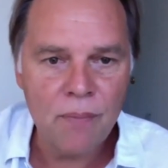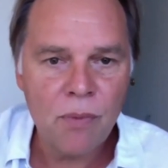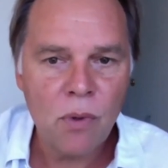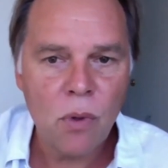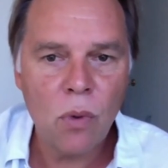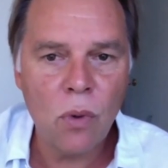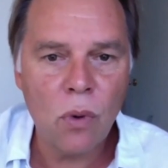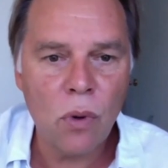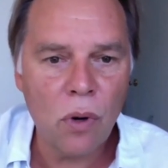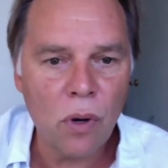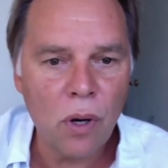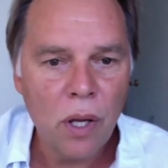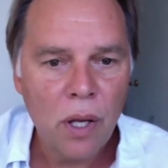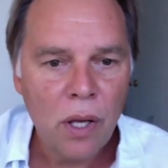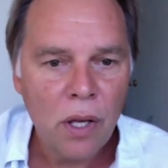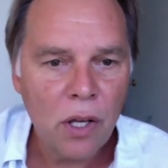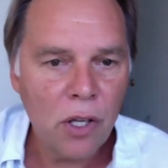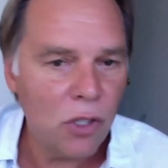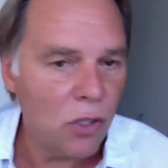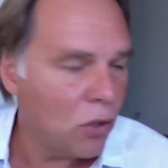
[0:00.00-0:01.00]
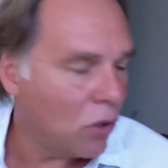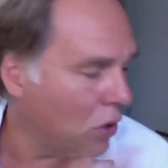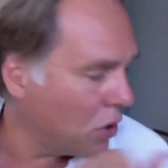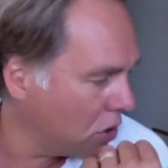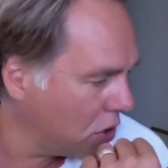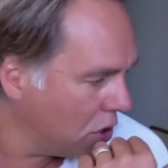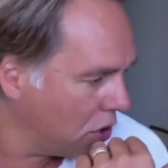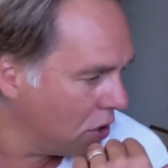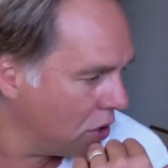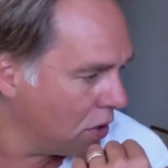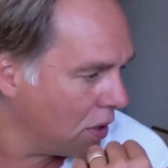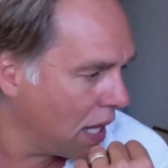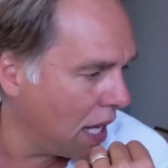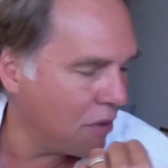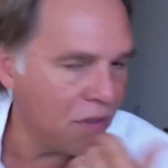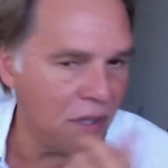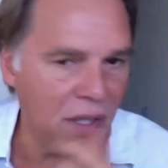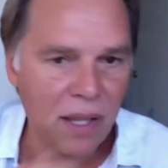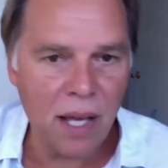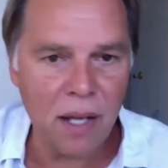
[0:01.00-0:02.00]
Or can you look to your left
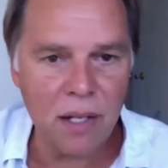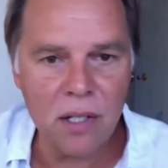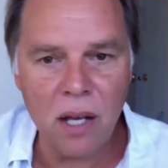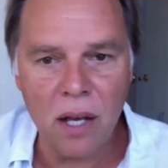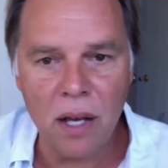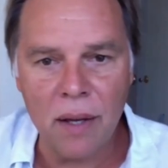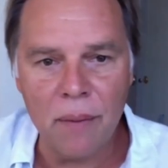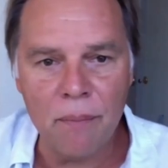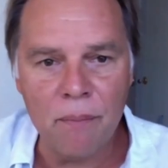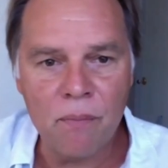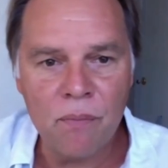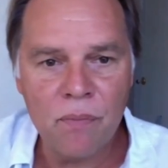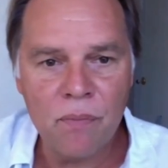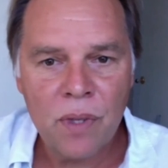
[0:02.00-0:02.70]
at that time?